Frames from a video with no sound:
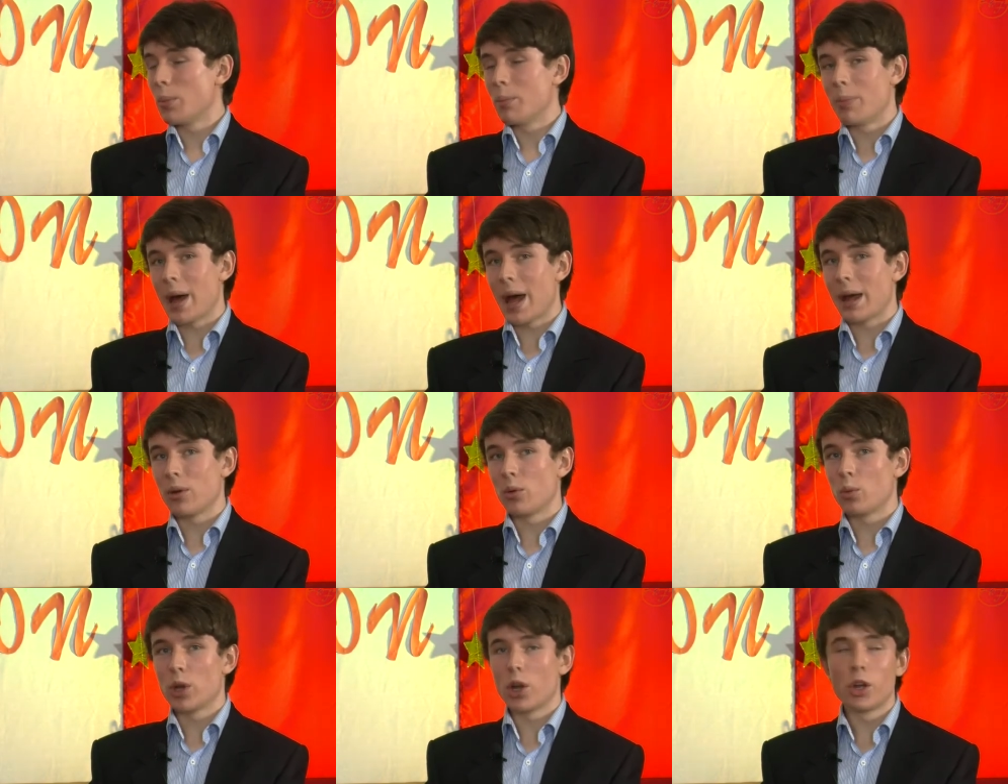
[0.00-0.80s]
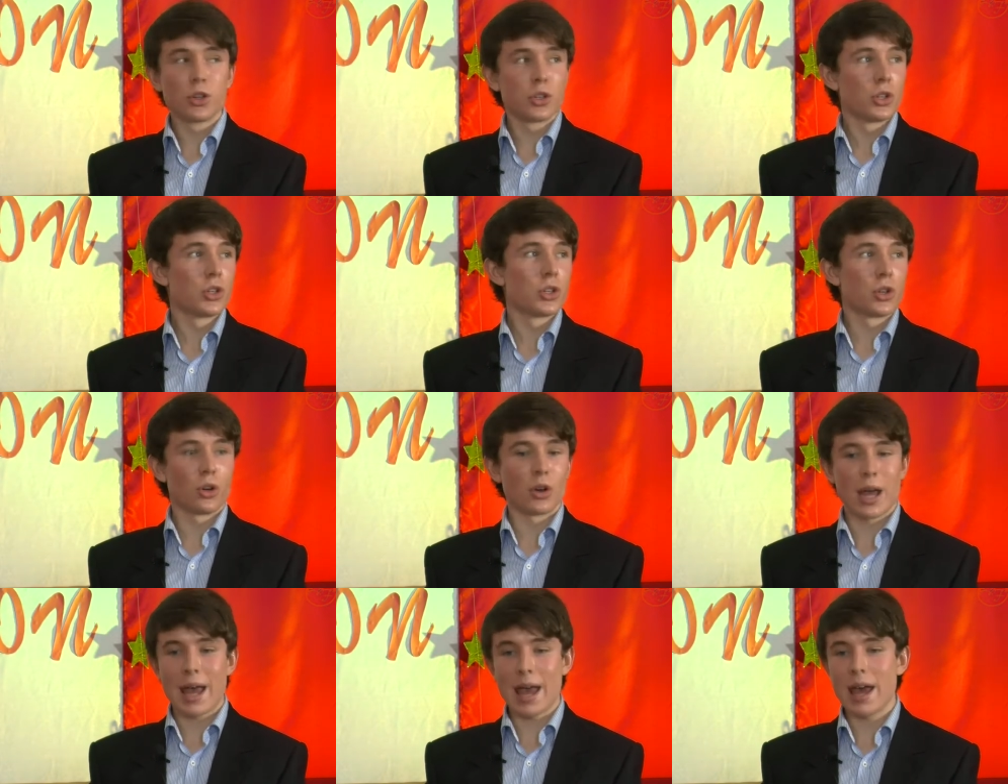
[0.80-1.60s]
but we're not too
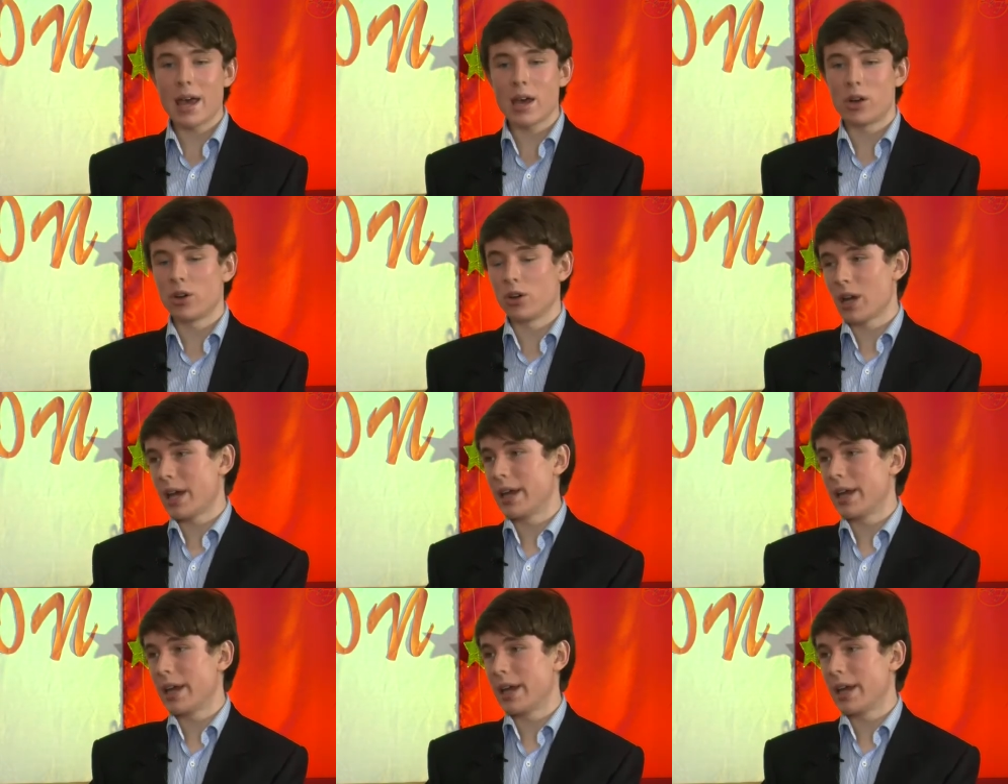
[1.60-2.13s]
sure how.